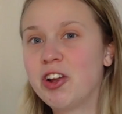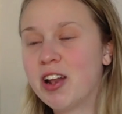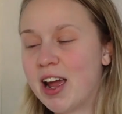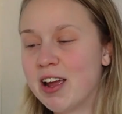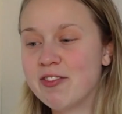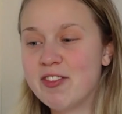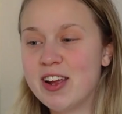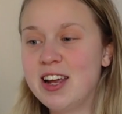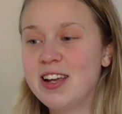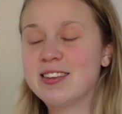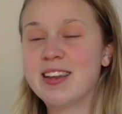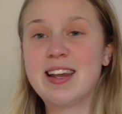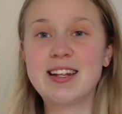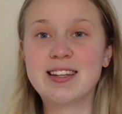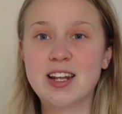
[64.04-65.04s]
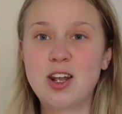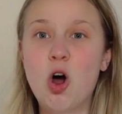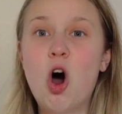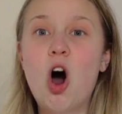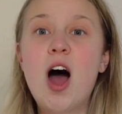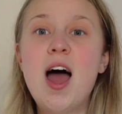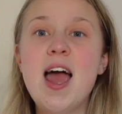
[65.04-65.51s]
your night feeds and need a
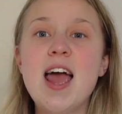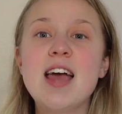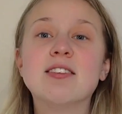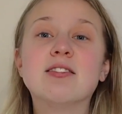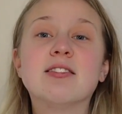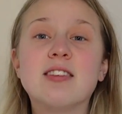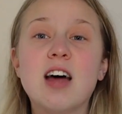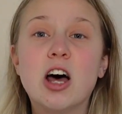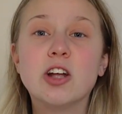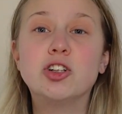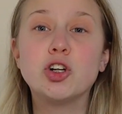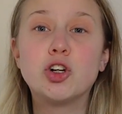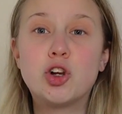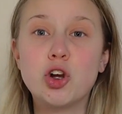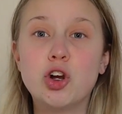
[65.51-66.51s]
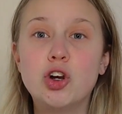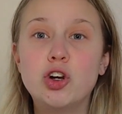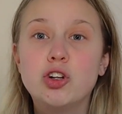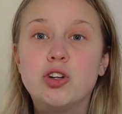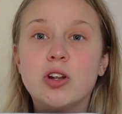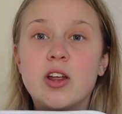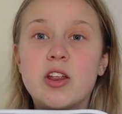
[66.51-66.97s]
lot. It's such a
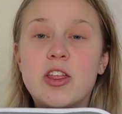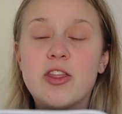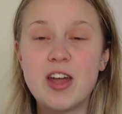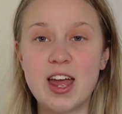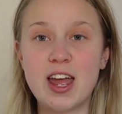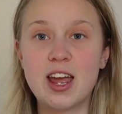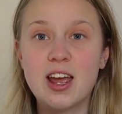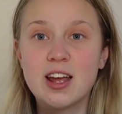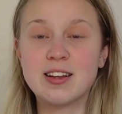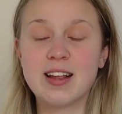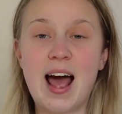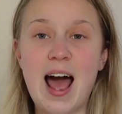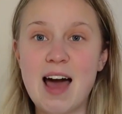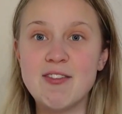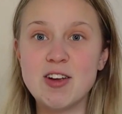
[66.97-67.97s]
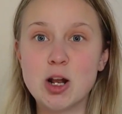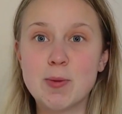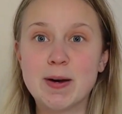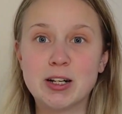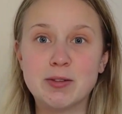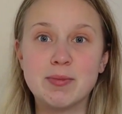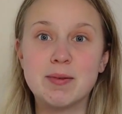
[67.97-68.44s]
good thing to have in your
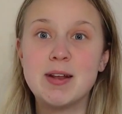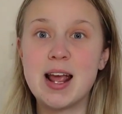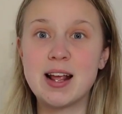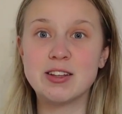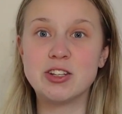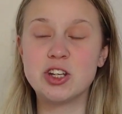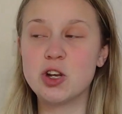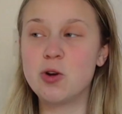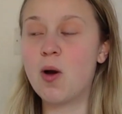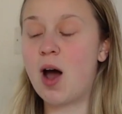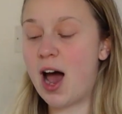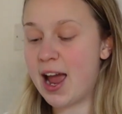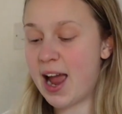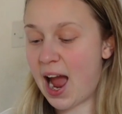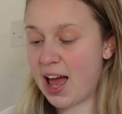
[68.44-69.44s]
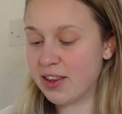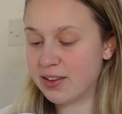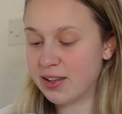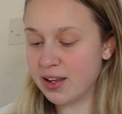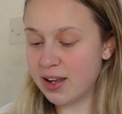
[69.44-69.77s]
bedroom next to you. I had